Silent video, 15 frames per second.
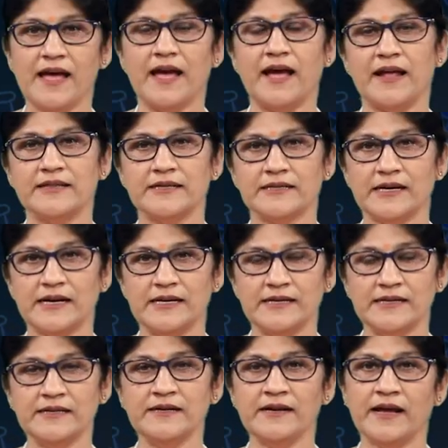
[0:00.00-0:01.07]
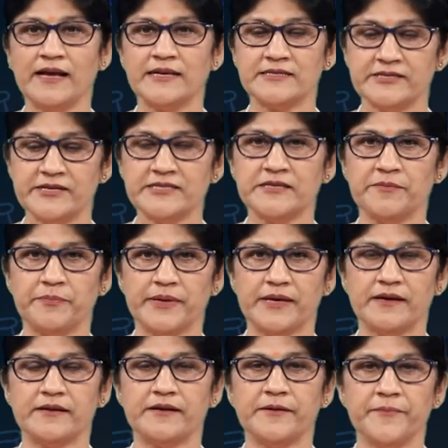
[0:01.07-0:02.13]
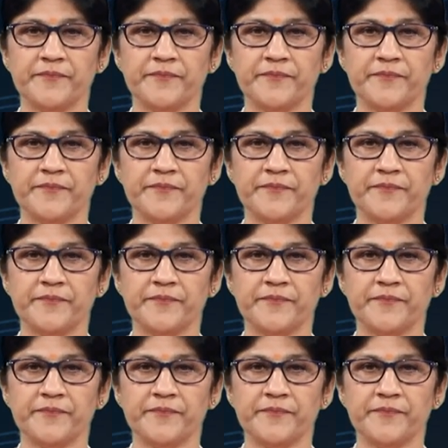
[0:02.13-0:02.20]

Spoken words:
and the color has disappeared.